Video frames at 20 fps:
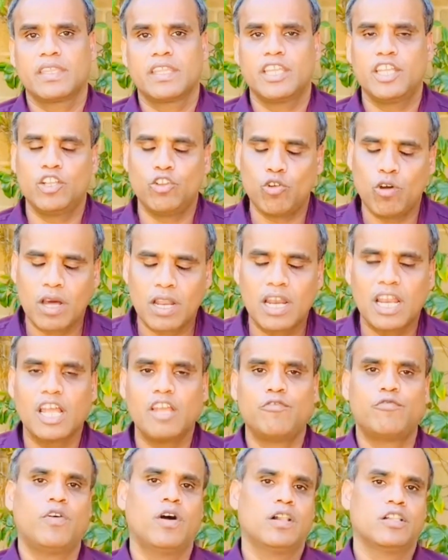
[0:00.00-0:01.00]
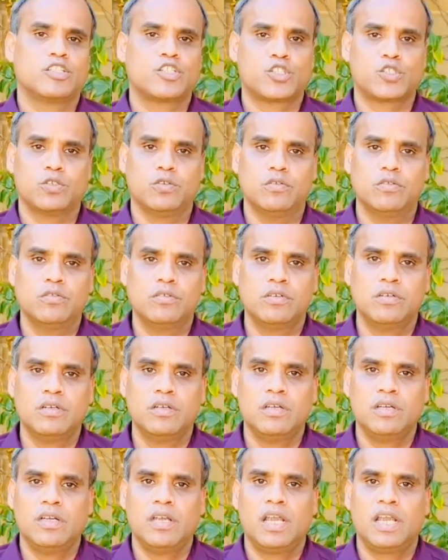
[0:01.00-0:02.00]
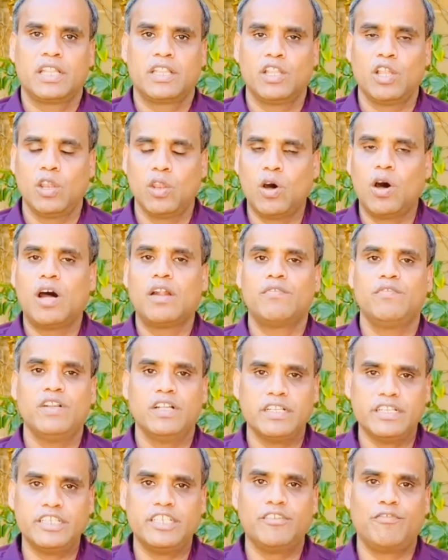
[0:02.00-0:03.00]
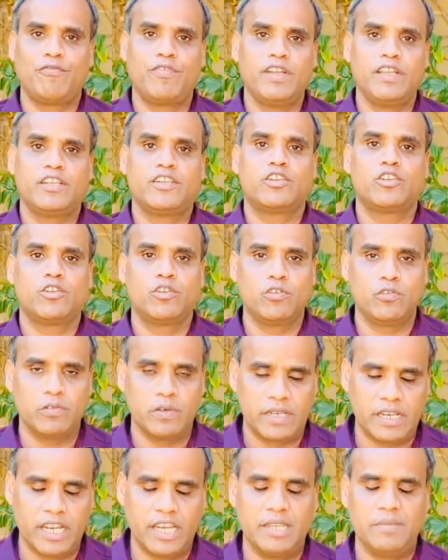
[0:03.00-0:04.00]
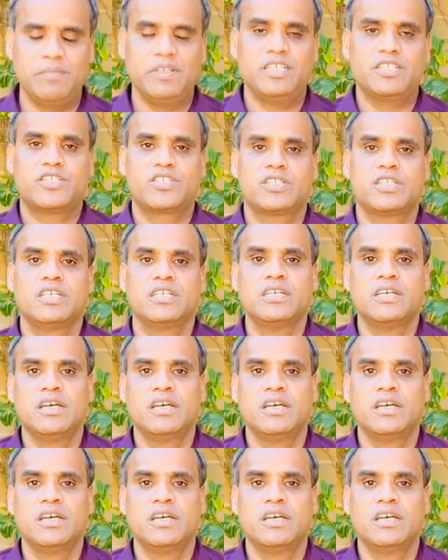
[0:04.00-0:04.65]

In your life also, the Lord will defeat your enemies.